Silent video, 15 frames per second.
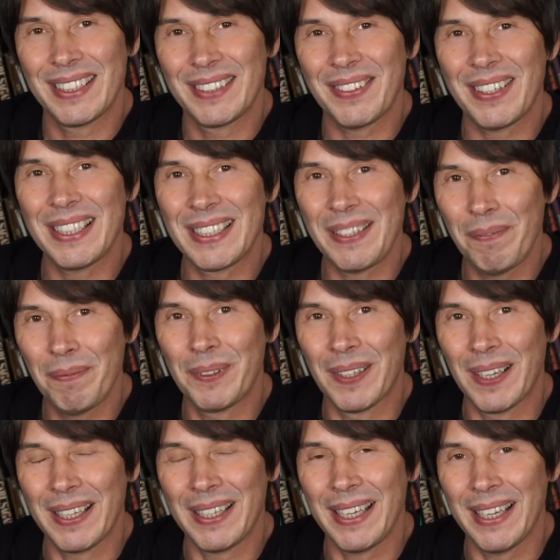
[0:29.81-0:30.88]
It's a very
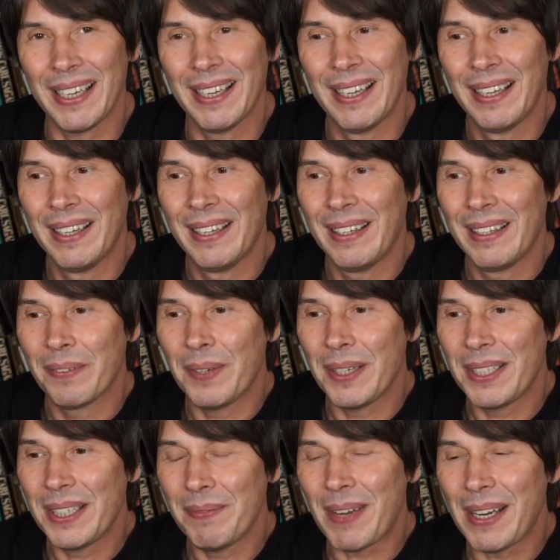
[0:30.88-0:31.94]
simple idea,
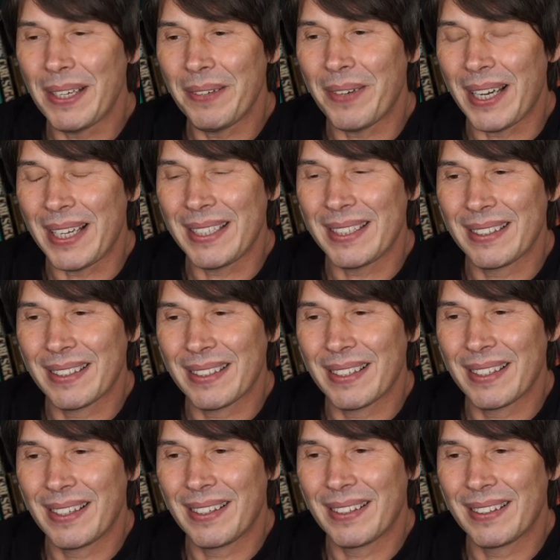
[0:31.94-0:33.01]
which in many ways
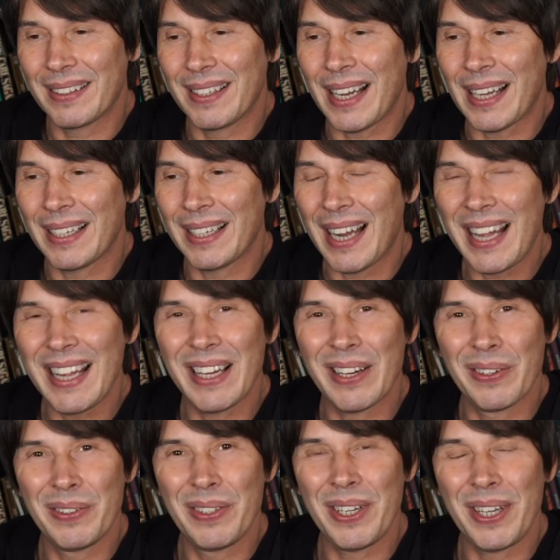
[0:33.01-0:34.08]

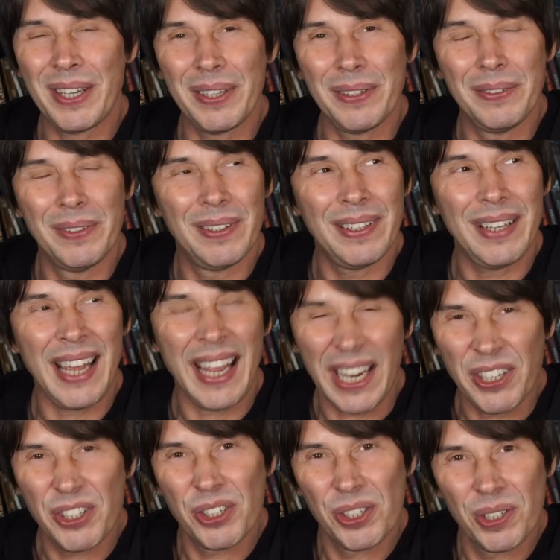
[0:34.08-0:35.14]
Galileo
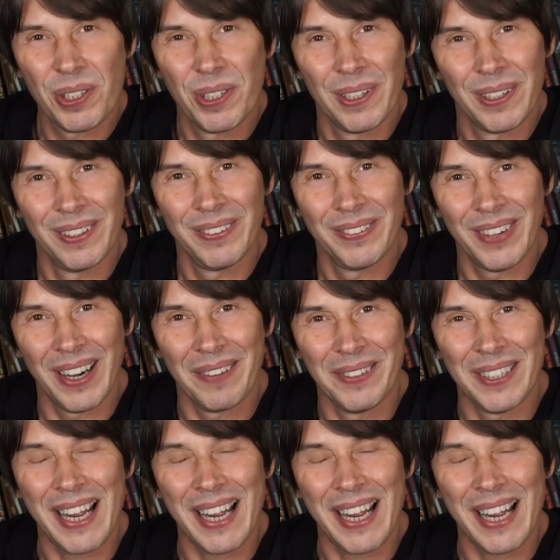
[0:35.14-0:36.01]
knew-ish, right?